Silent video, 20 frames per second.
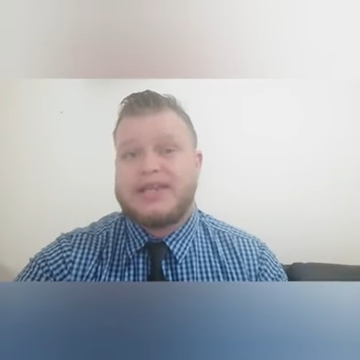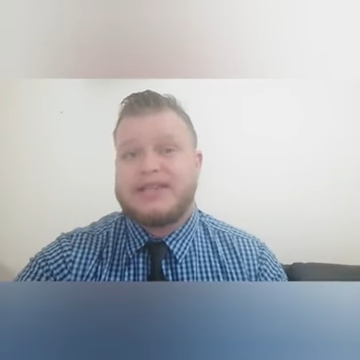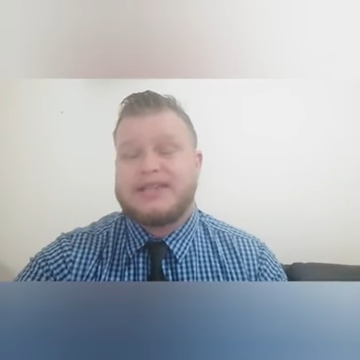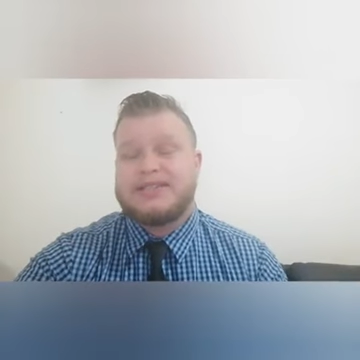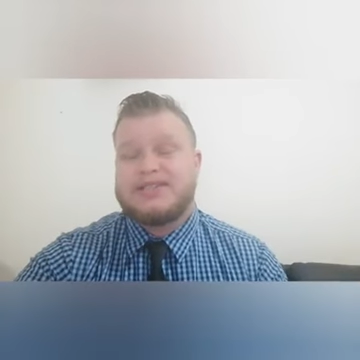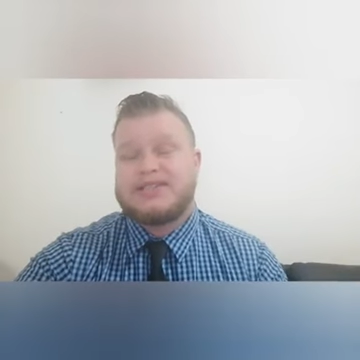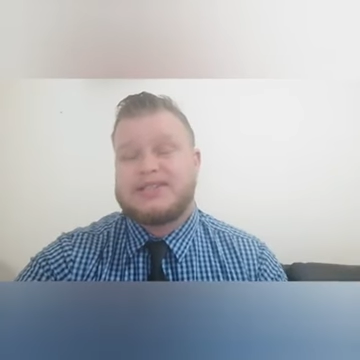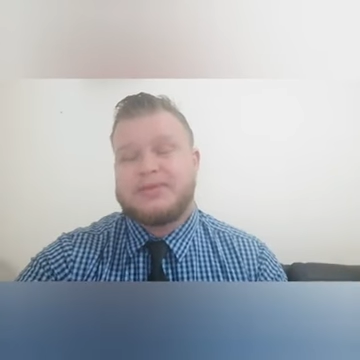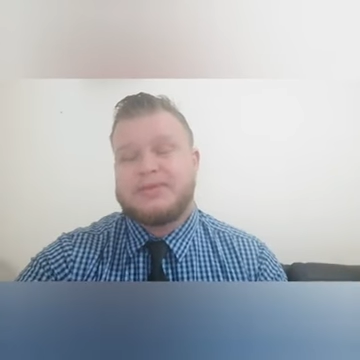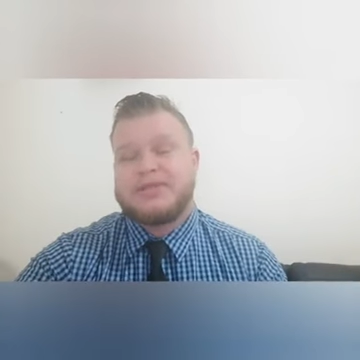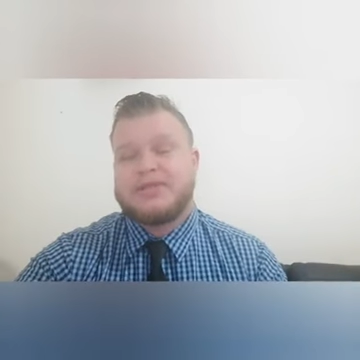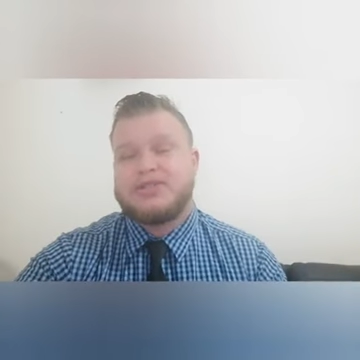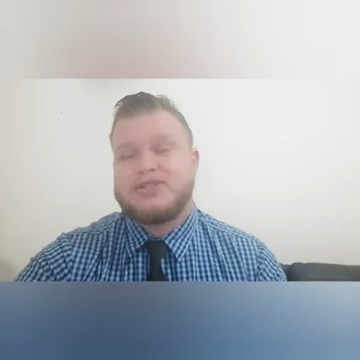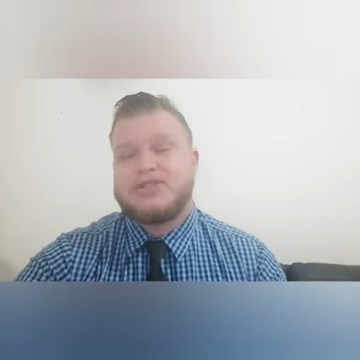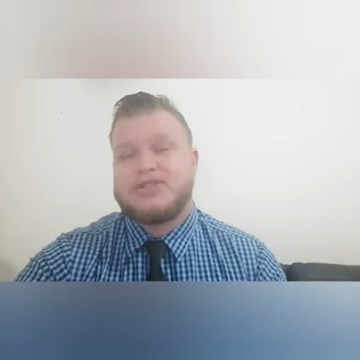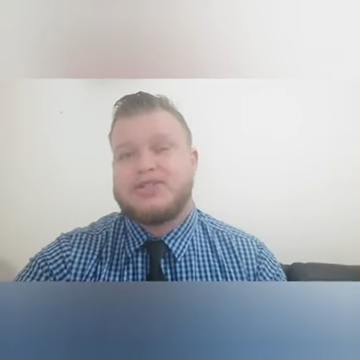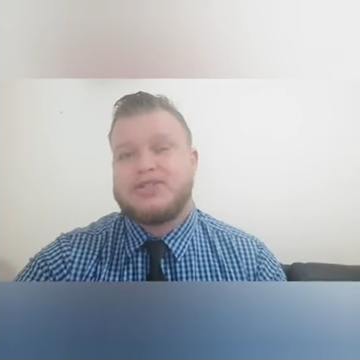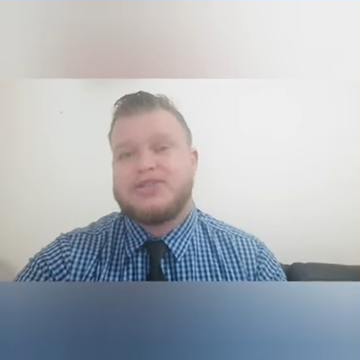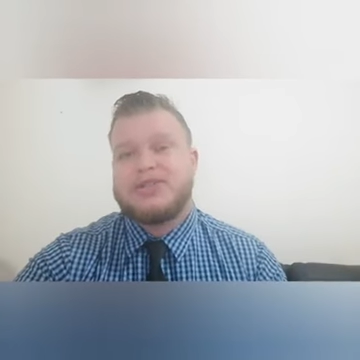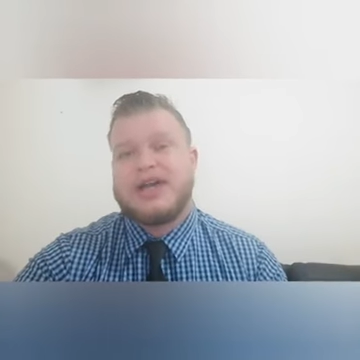it's something
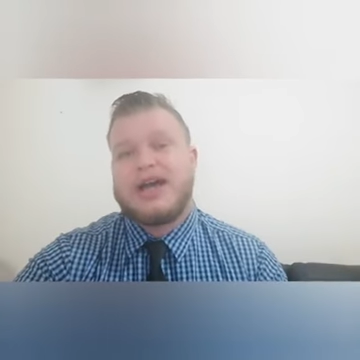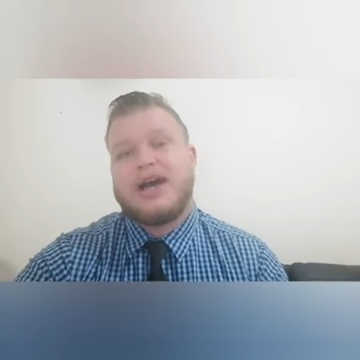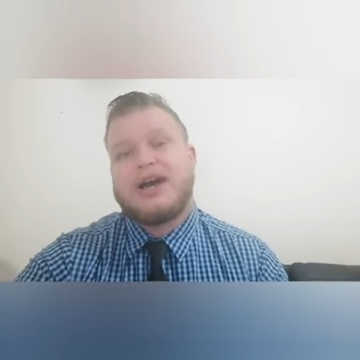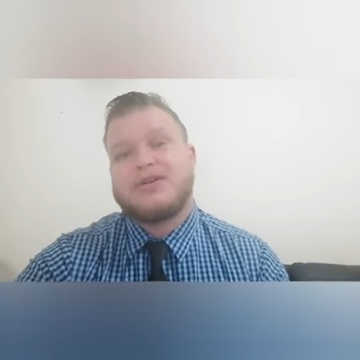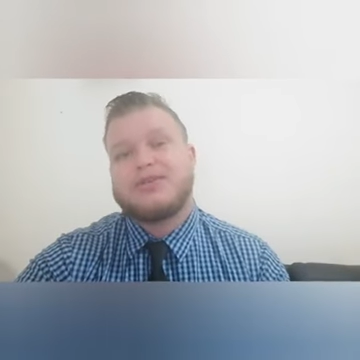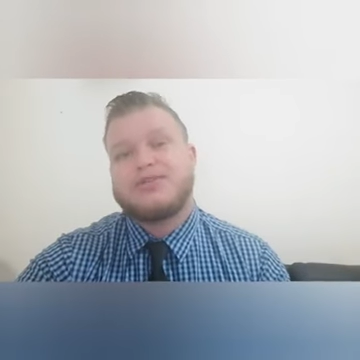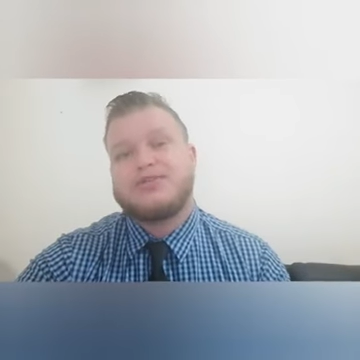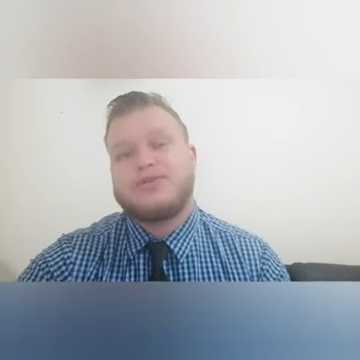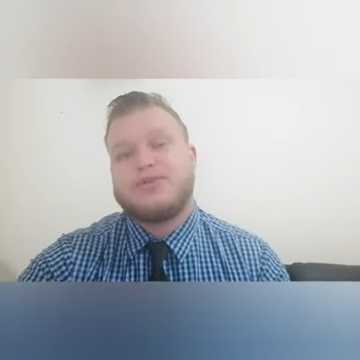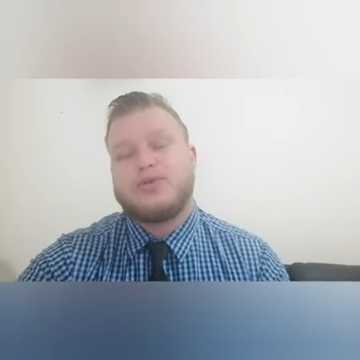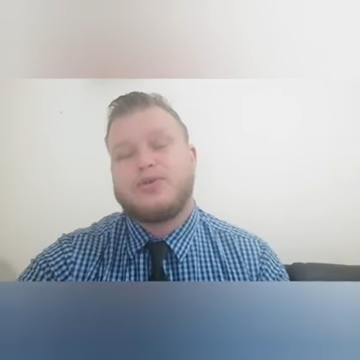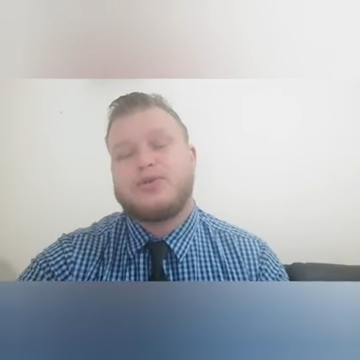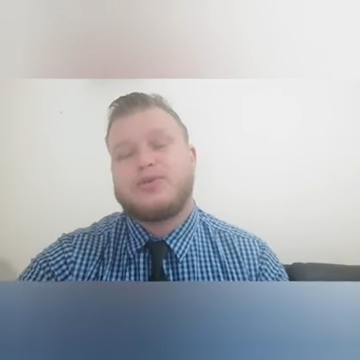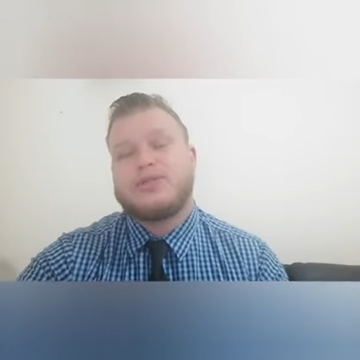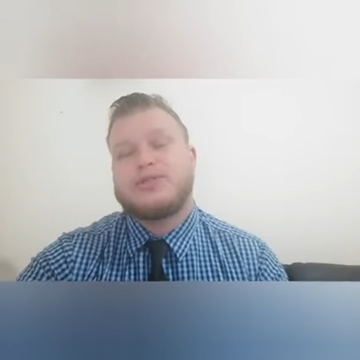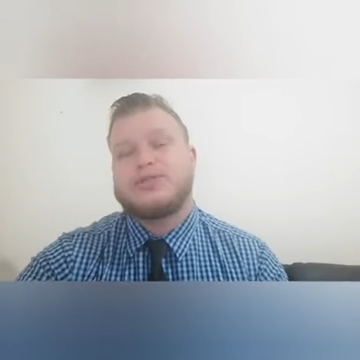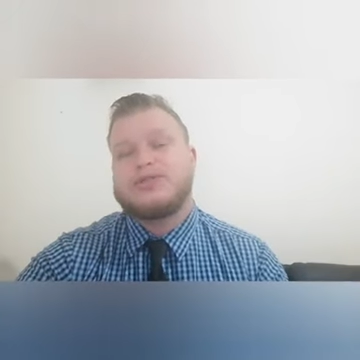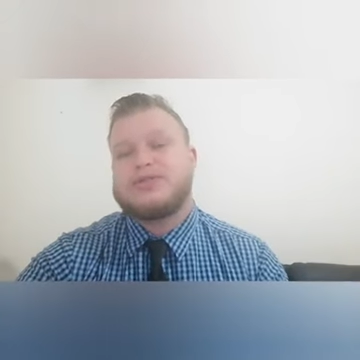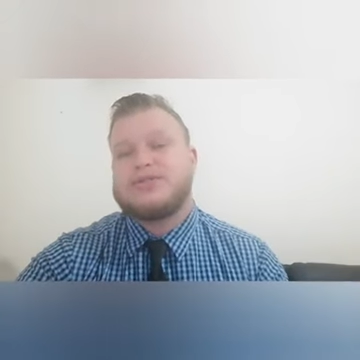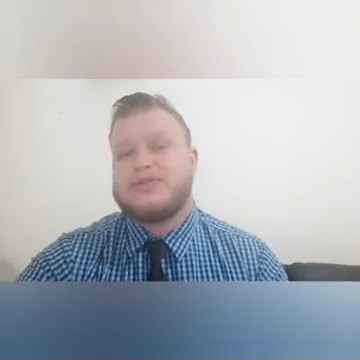to look out for,
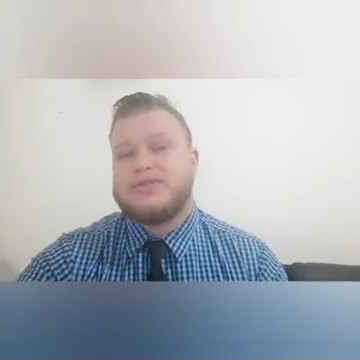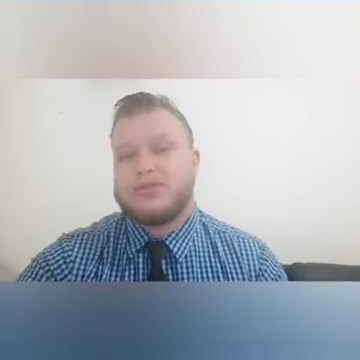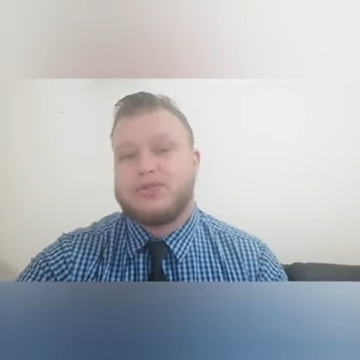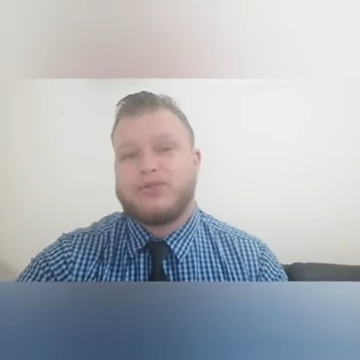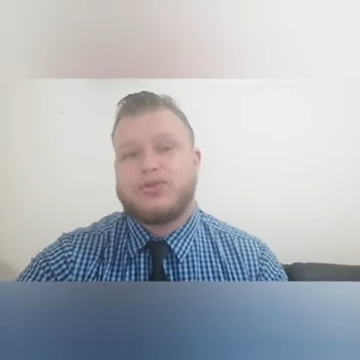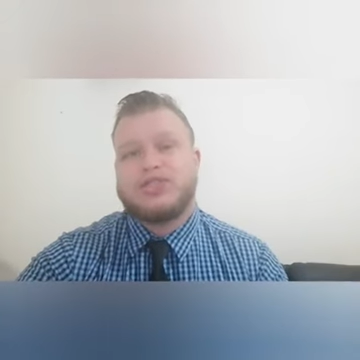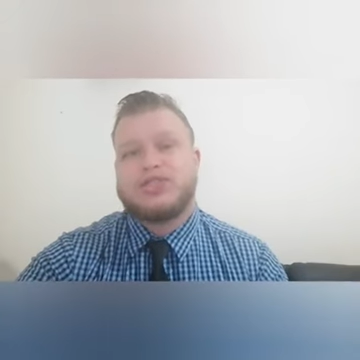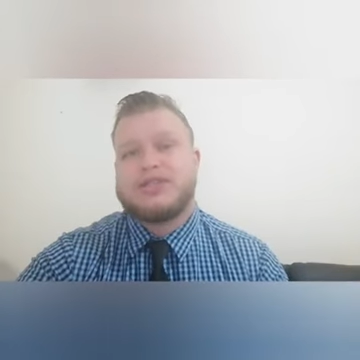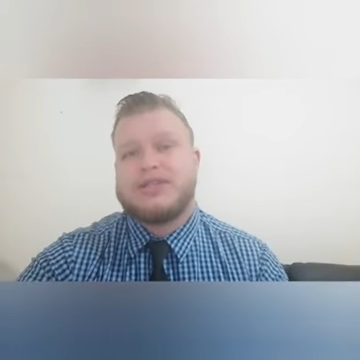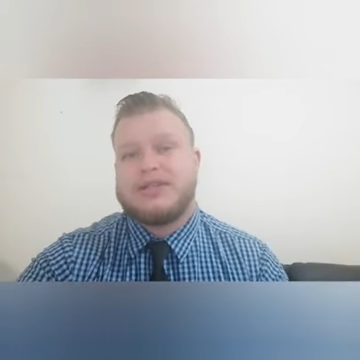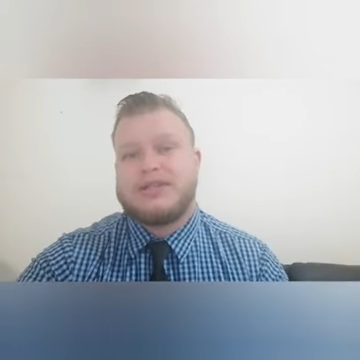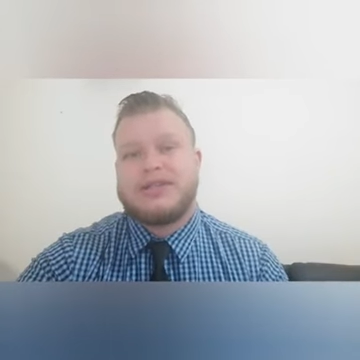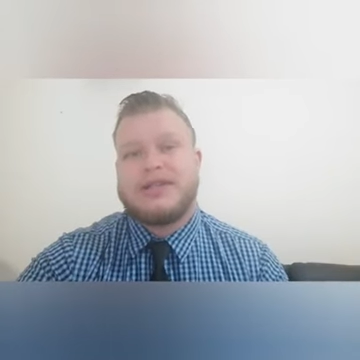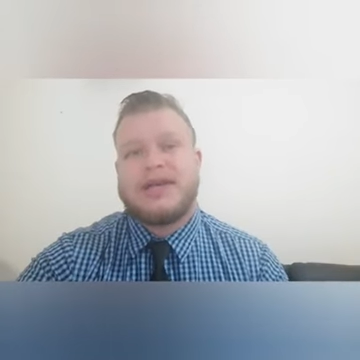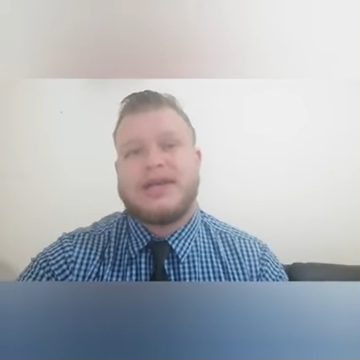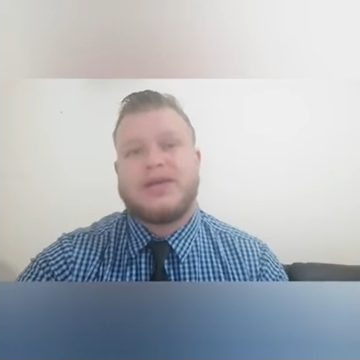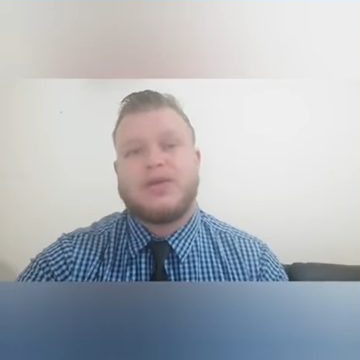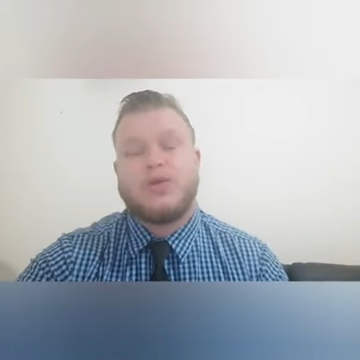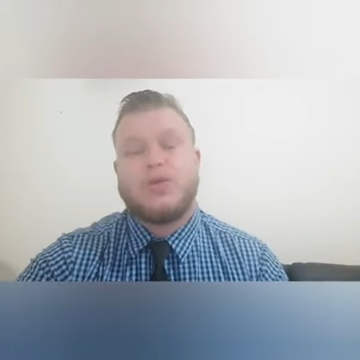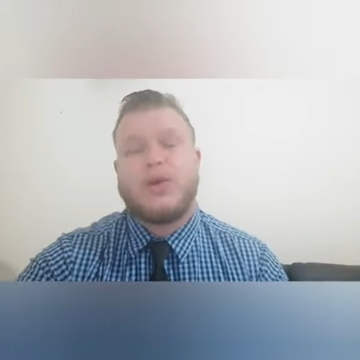because if you wish the
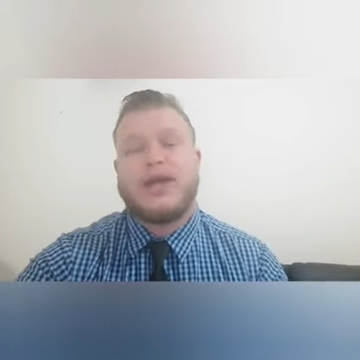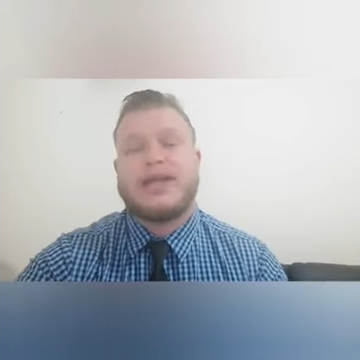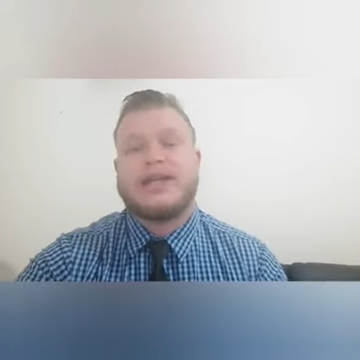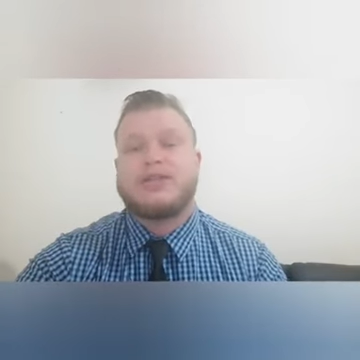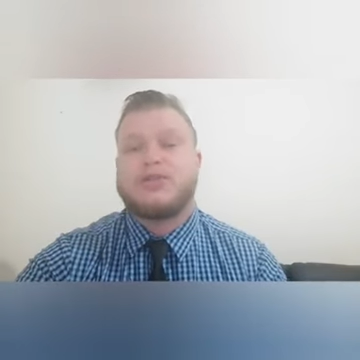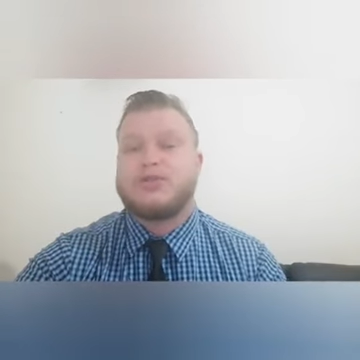day away,